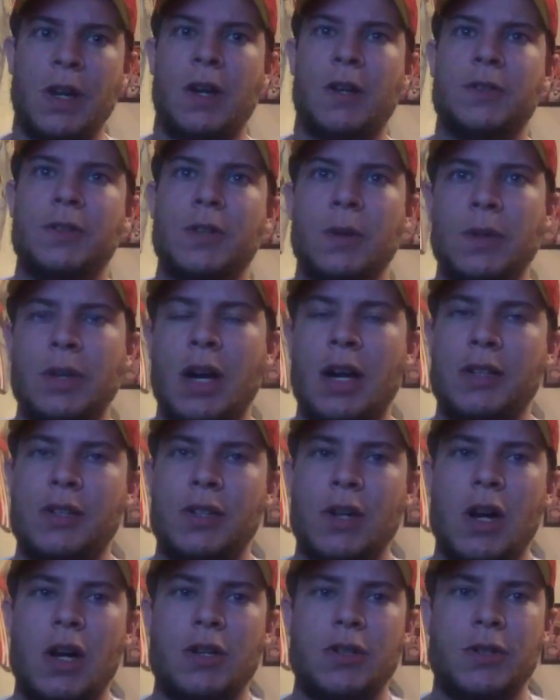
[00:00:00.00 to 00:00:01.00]
We also
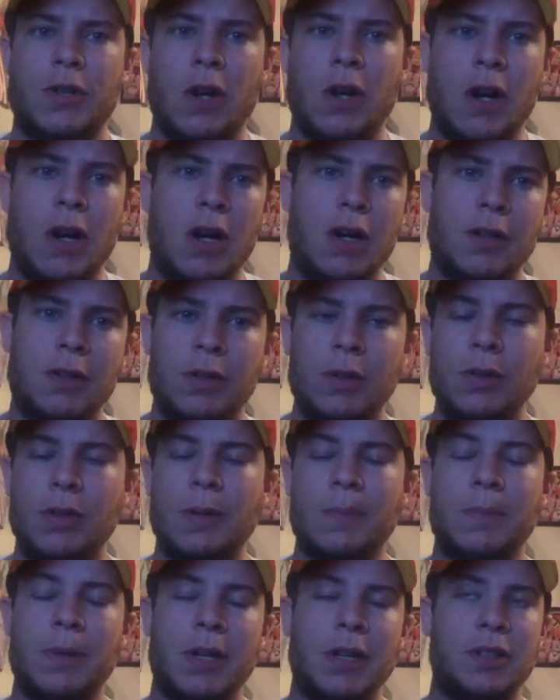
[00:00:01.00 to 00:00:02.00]
got Josh Shaw,
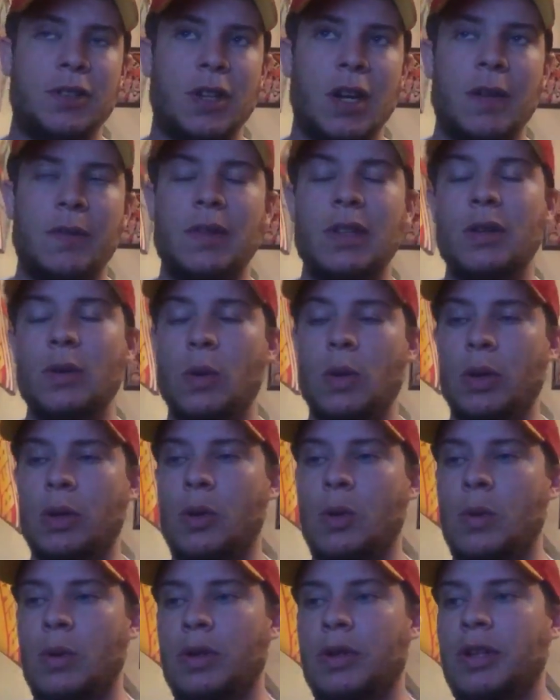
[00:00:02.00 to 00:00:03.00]
who could play safety
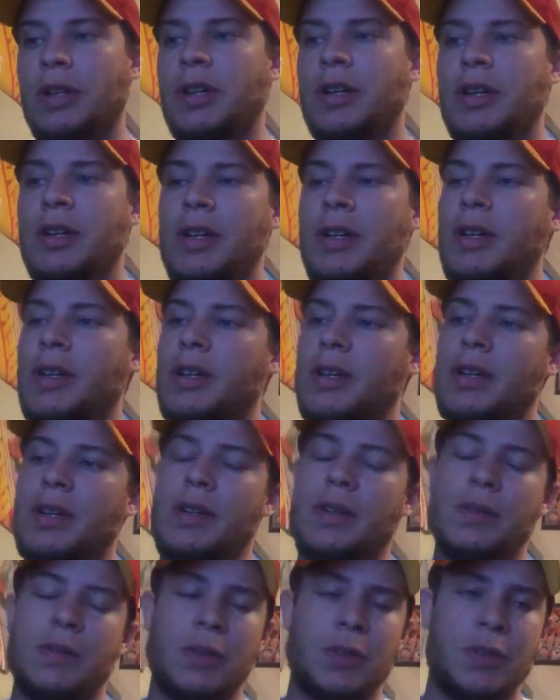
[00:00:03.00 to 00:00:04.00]
or corner.
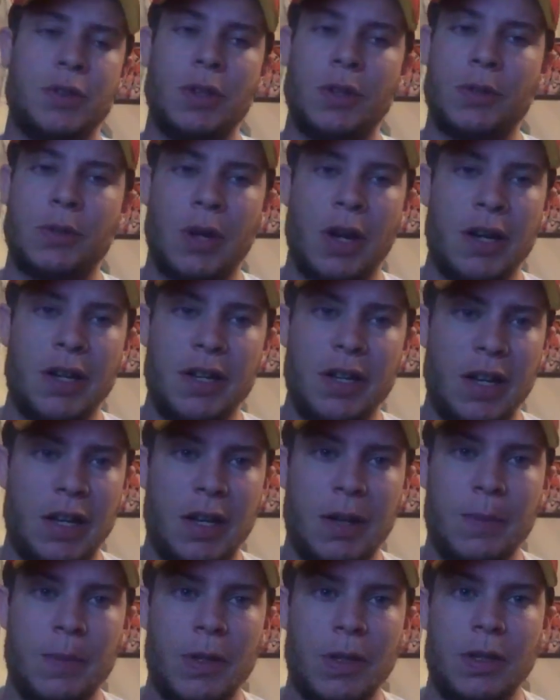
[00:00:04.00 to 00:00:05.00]
They're still trying to get
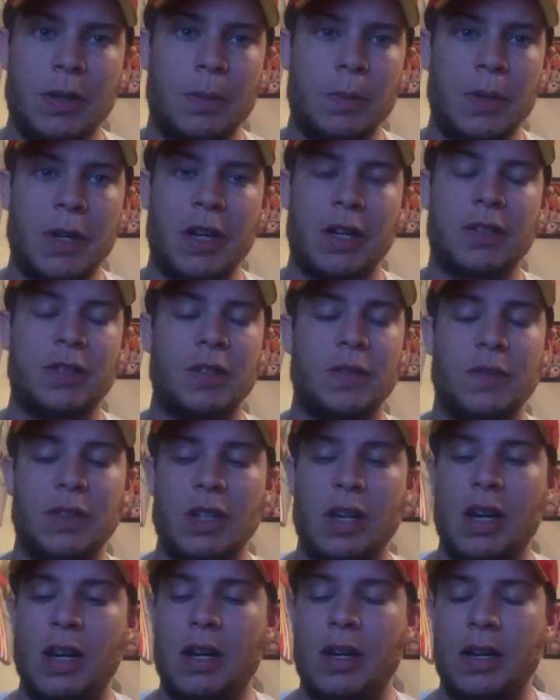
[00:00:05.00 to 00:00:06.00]
him into the mix of
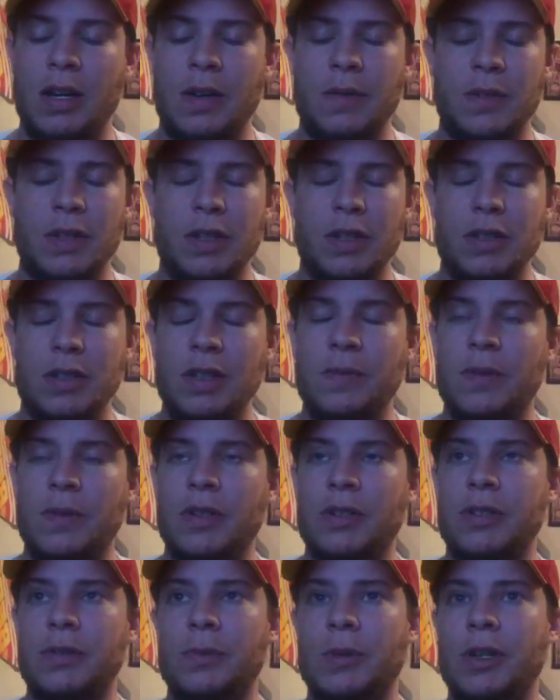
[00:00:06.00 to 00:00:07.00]
the
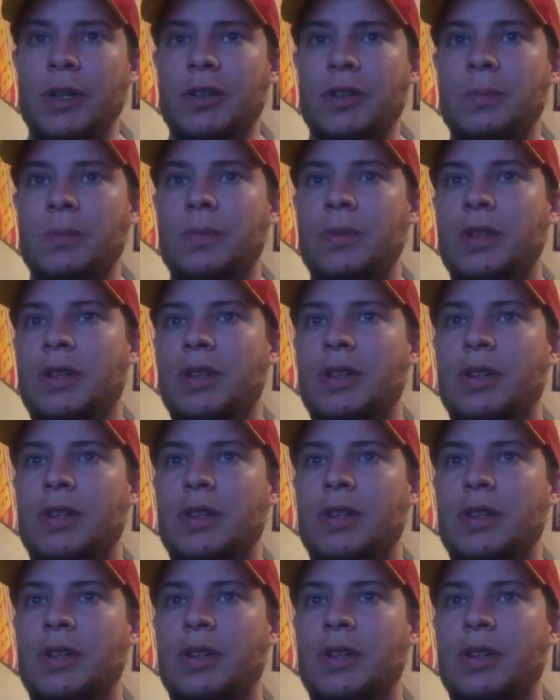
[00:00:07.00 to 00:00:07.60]
defensive rhythm.